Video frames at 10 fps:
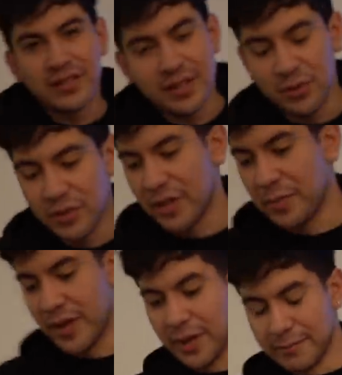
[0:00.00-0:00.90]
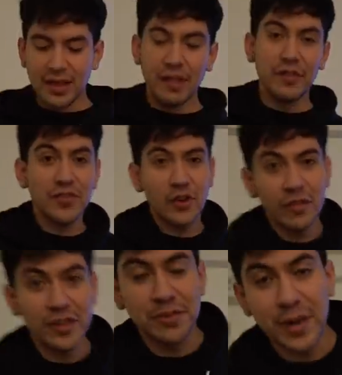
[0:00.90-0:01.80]
have to deal with, but um, love the
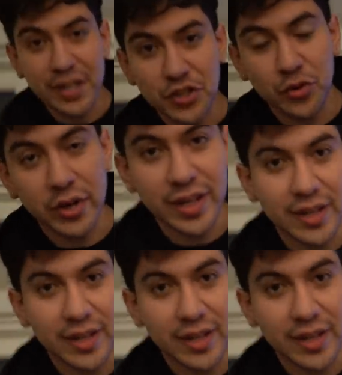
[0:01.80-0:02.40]
service, but a tree.